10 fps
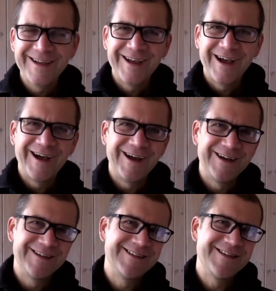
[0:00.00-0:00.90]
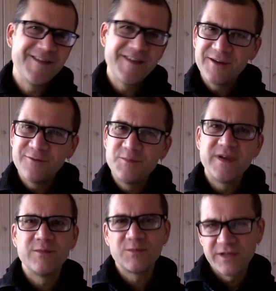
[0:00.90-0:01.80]
they would be
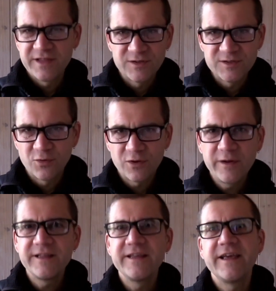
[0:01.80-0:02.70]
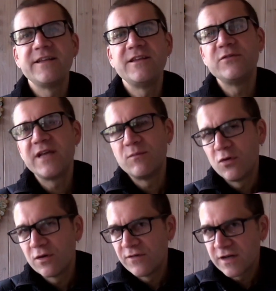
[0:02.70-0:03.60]
able to play that much more quickly, and you would get
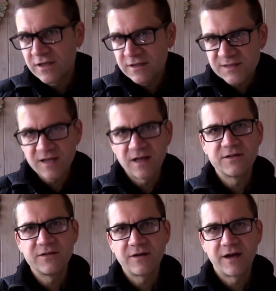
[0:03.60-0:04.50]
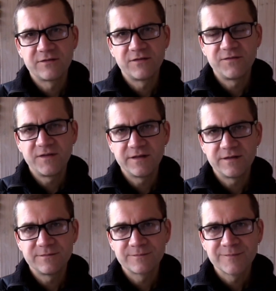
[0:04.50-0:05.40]
more of a glissando kind of a
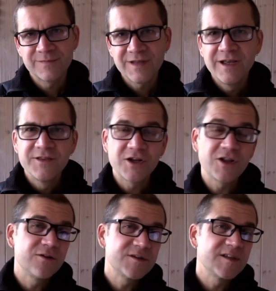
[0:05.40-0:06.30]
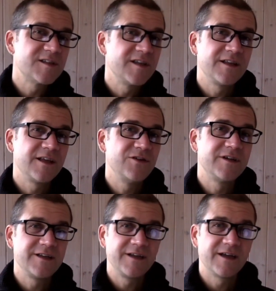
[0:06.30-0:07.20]
feel. The closest thing that you
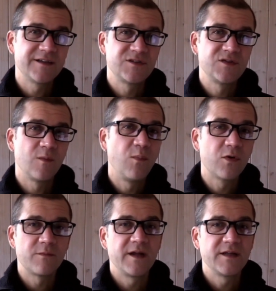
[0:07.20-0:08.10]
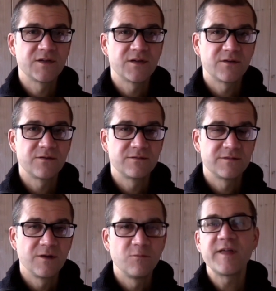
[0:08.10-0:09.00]
can get to a portamento
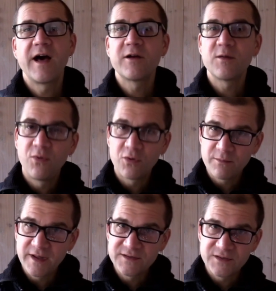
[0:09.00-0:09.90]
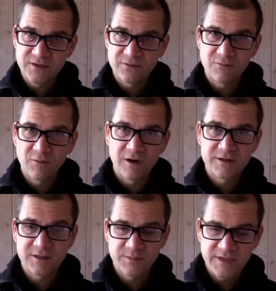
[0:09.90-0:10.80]
without a portamento wand
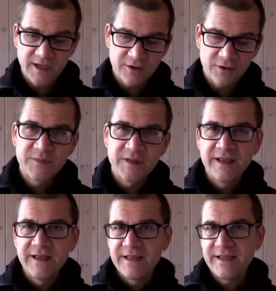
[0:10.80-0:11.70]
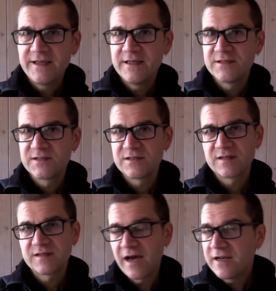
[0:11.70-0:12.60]
on a piano is
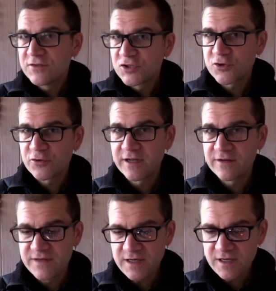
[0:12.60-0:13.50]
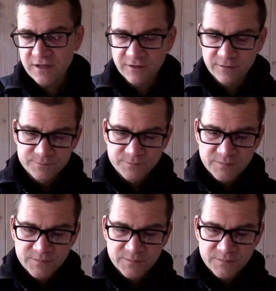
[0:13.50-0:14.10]
kind of a trick of the ear,